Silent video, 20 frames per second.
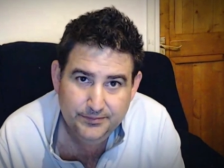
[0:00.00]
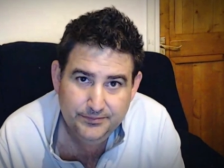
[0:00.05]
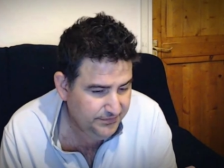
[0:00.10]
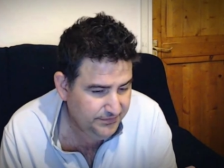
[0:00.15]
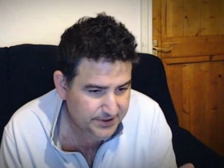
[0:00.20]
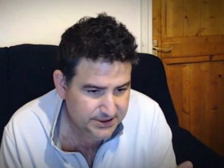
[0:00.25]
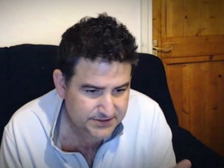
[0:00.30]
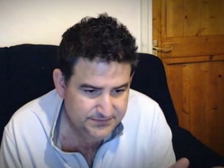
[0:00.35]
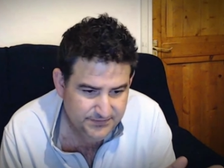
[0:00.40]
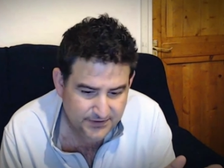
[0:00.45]

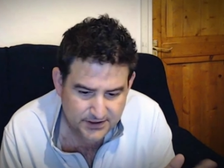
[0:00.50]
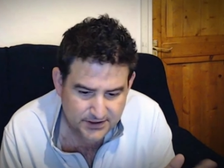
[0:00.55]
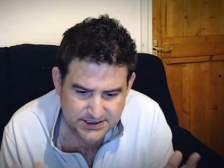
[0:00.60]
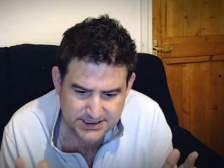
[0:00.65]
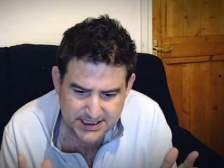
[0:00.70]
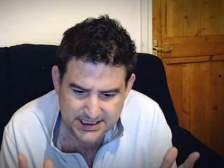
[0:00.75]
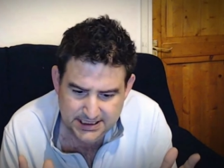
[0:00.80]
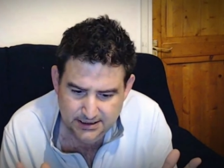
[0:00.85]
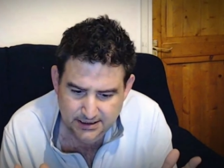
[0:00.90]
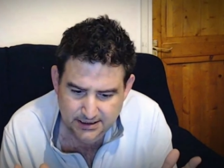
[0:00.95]
For as far
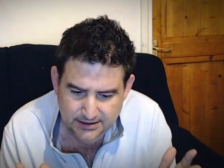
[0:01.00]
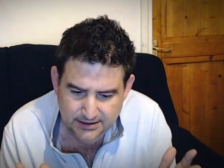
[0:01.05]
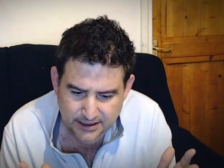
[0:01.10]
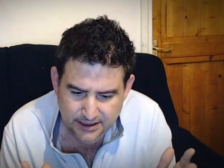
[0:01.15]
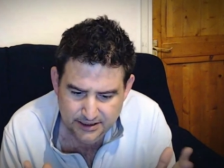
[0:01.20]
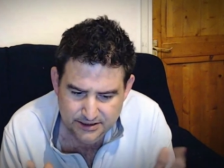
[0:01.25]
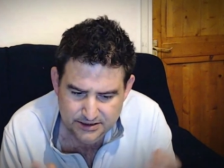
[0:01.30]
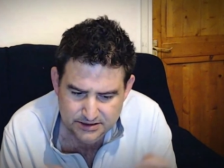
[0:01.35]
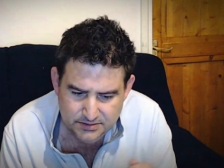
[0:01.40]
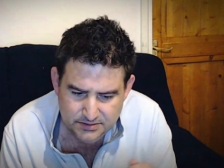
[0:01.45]
as England
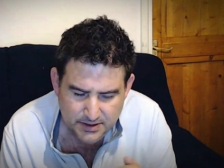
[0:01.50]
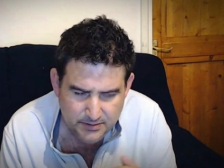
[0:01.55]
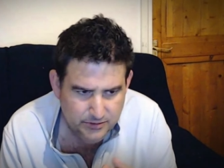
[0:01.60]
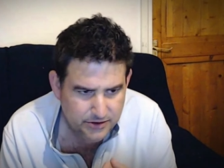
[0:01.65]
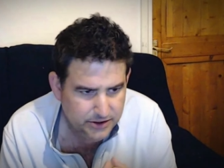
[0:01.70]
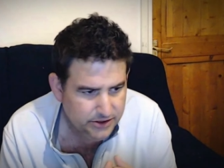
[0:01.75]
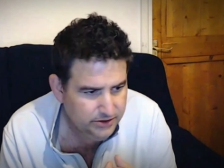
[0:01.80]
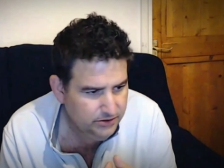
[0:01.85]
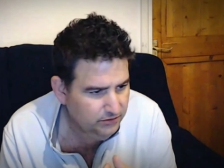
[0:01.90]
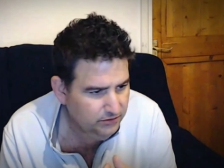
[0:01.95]
goes, we were
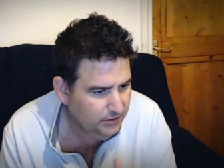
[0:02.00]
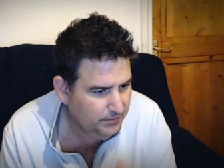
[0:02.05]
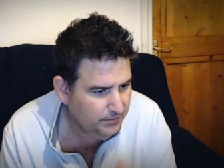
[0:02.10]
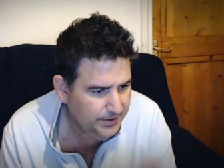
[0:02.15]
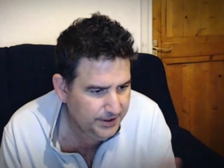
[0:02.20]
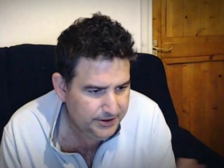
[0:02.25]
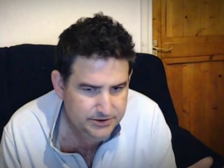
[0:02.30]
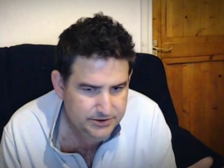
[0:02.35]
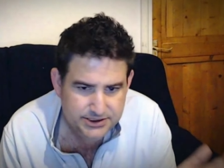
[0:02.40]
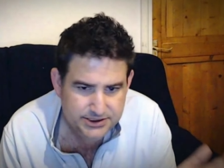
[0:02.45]
not
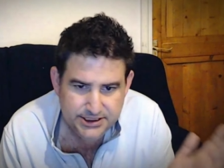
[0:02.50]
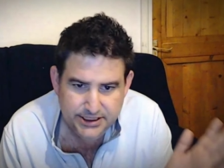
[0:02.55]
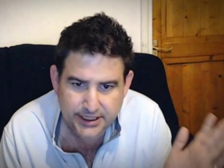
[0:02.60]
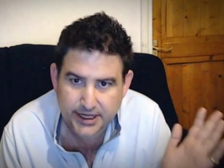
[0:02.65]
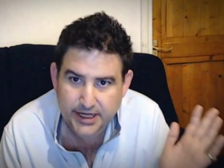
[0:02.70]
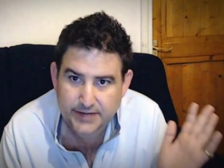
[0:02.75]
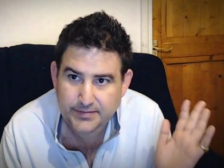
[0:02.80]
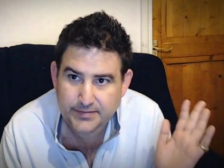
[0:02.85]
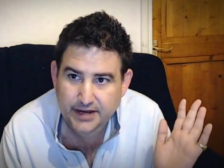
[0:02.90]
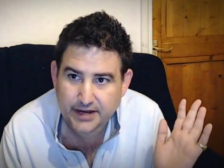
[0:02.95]
opposed to
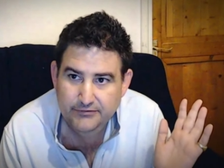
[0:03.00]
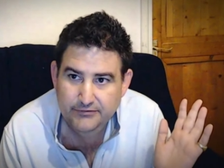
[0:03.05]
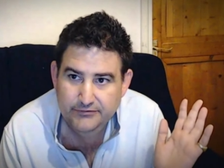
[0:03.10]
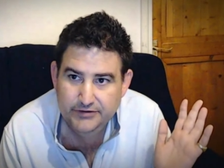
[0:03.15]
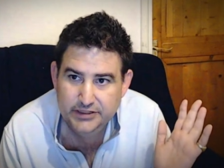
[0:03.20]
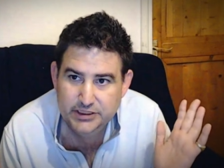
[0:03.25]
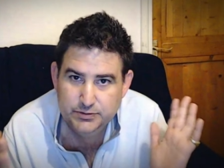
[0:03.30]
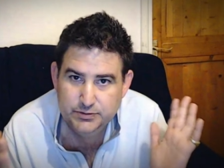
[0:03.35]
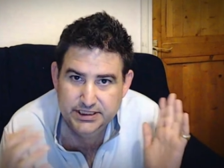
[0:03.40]
gay marriage.